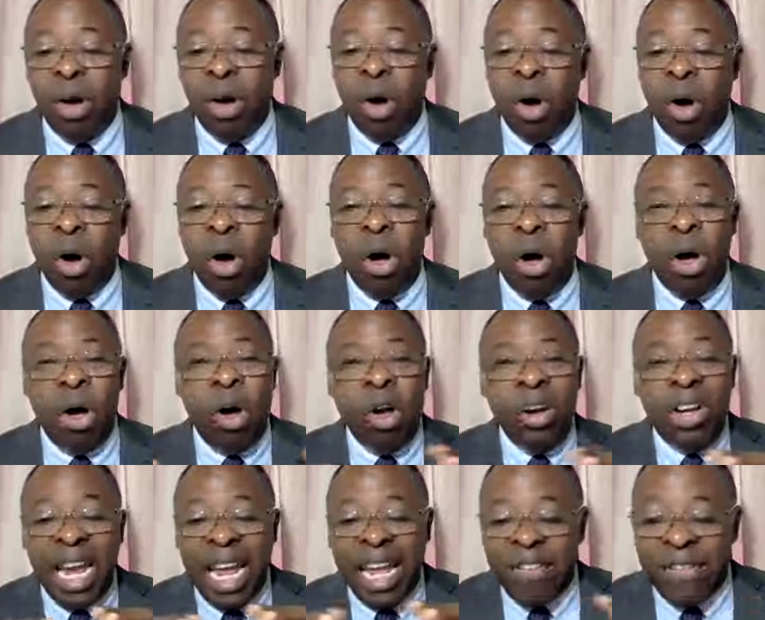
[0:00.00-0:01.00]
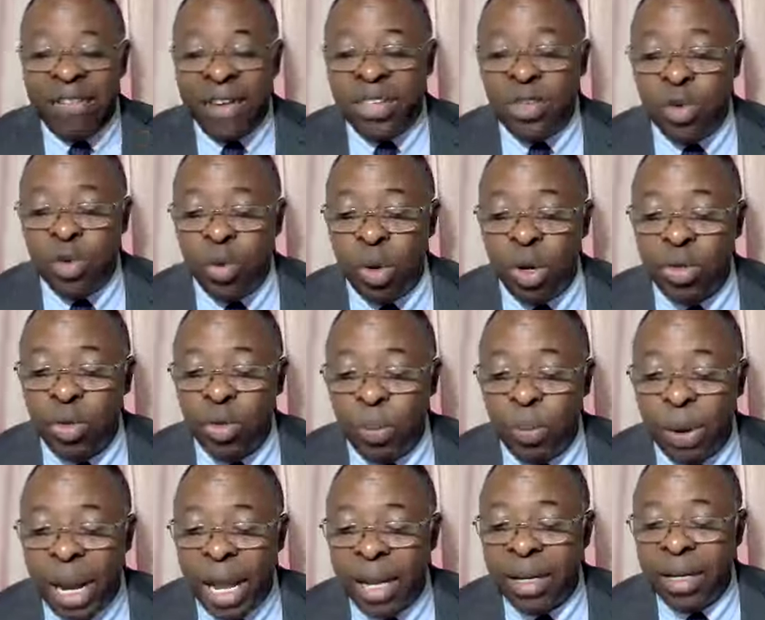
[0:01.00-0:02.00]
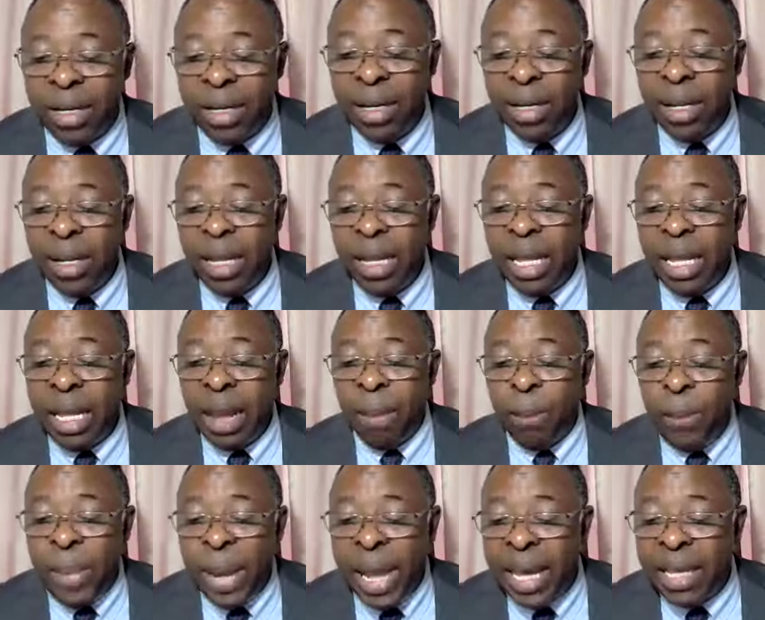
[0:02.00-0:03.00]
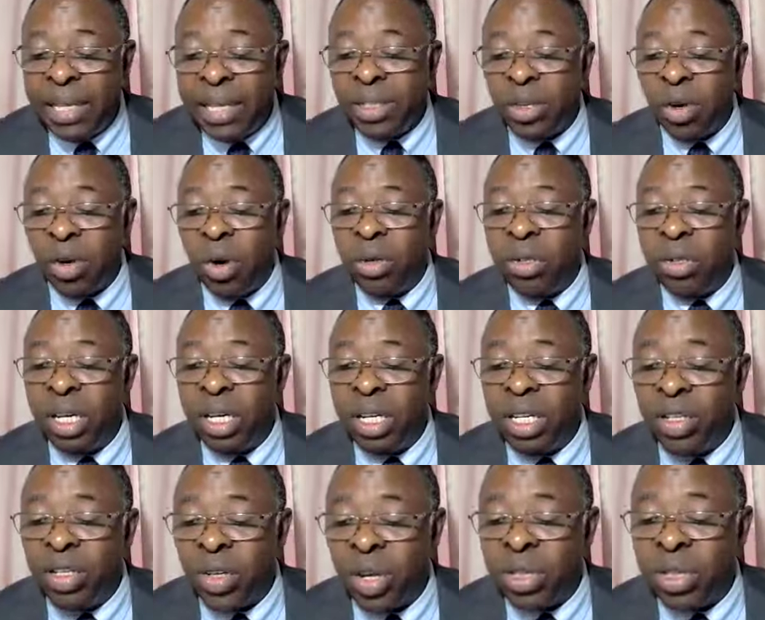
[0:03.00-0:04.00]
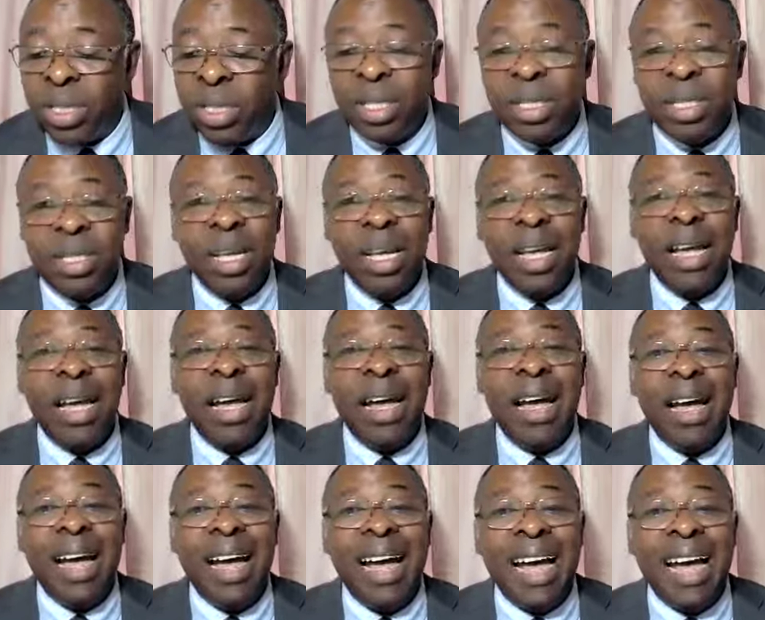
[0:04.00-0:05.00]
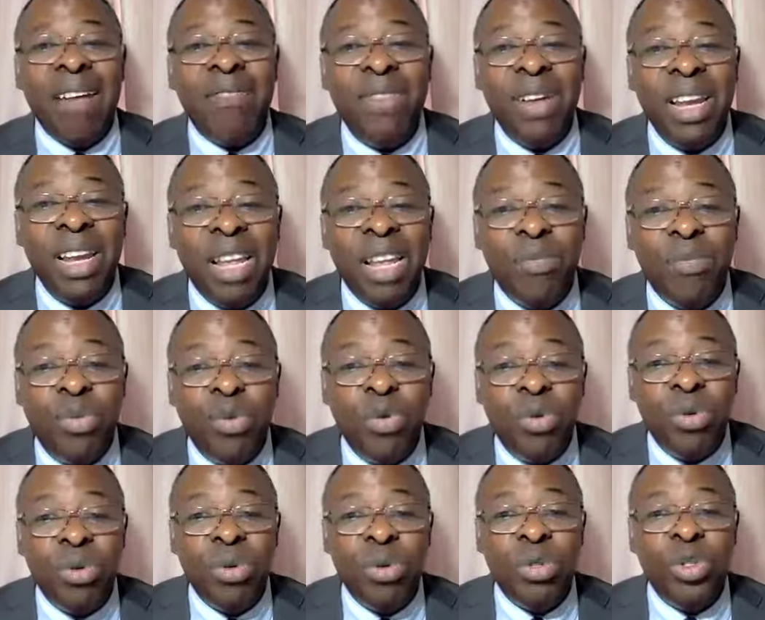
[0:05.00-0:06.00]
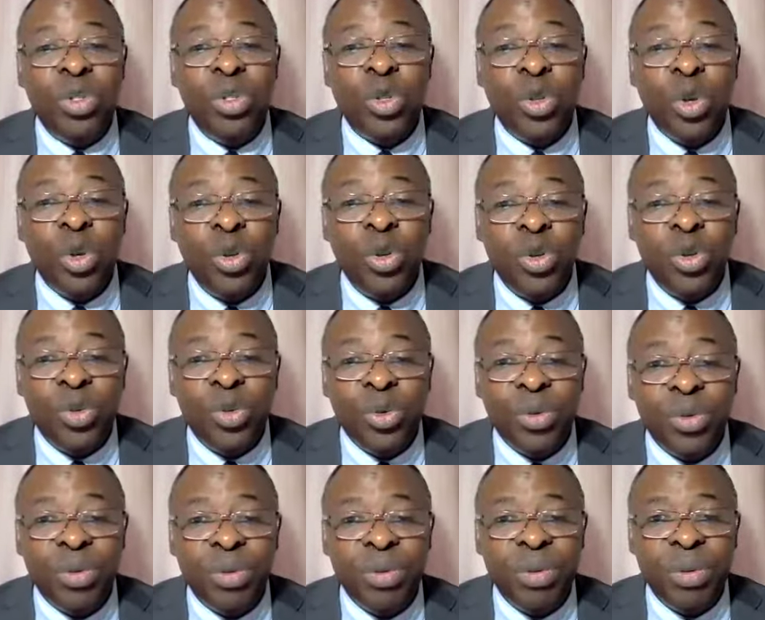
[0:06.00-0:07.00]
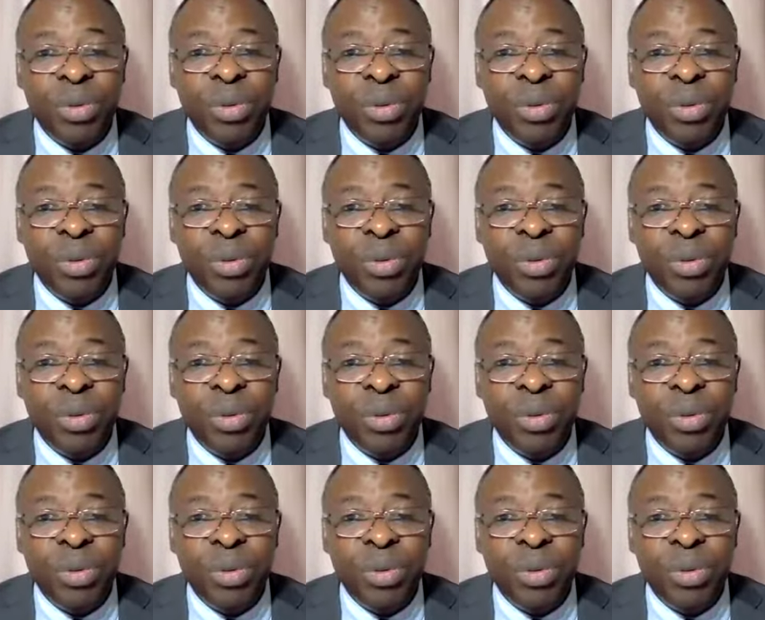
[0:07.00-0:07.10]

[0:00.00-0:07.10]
or other events you want to plan based on the resources available to you.